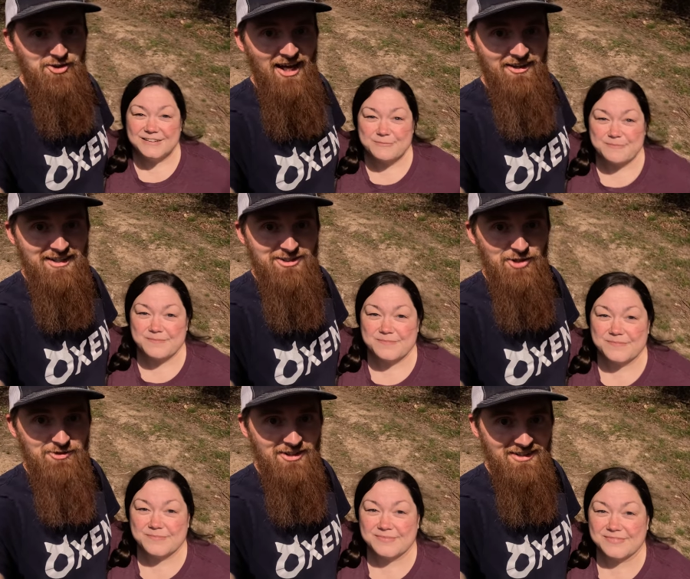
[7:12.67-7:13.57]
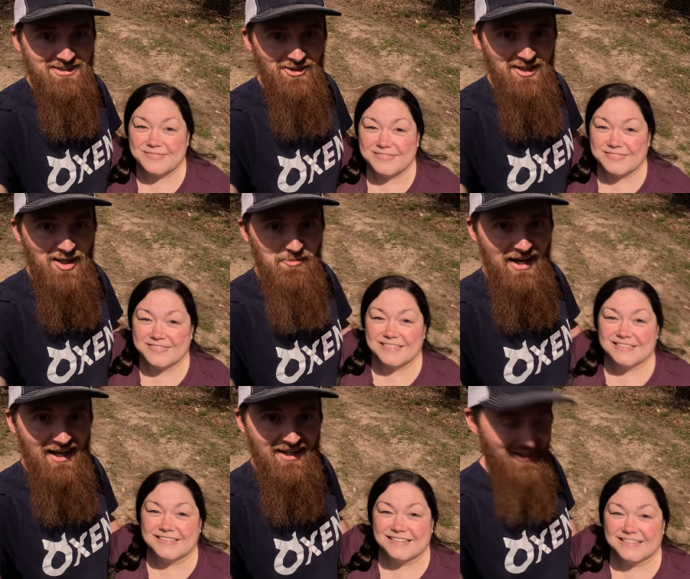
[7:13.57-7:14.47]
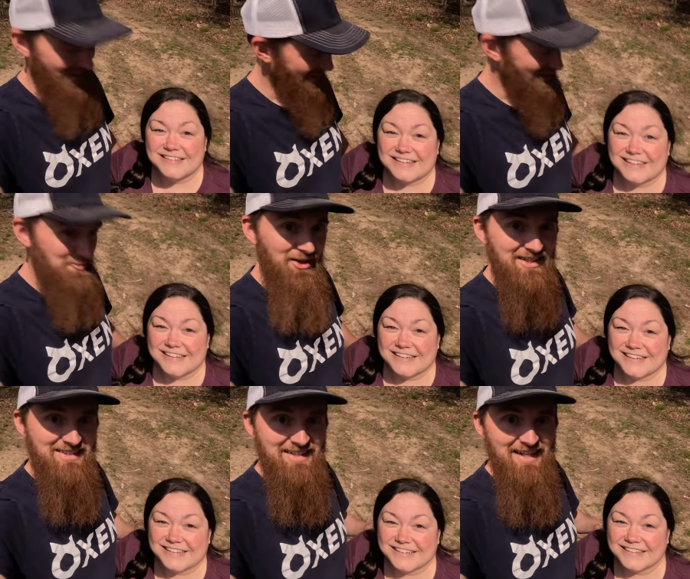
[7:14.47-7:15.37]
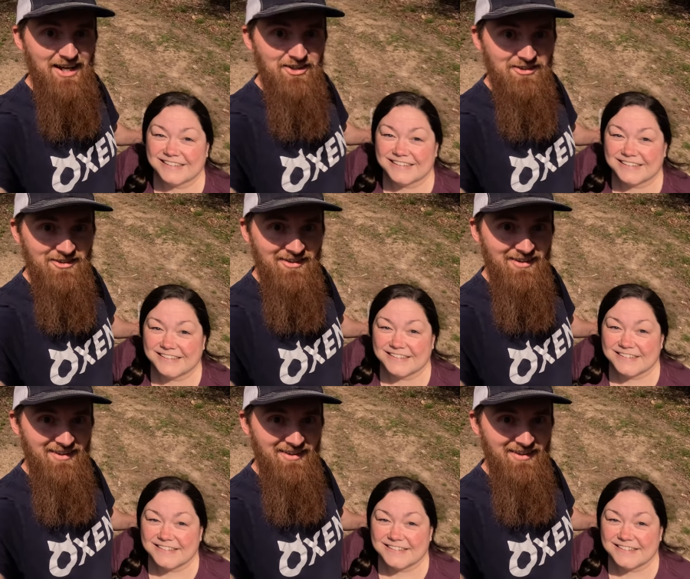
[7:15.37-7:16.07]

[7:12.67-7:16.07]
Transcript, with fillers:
Speaker 1: totality's over. It's starting to come back. You can probably see now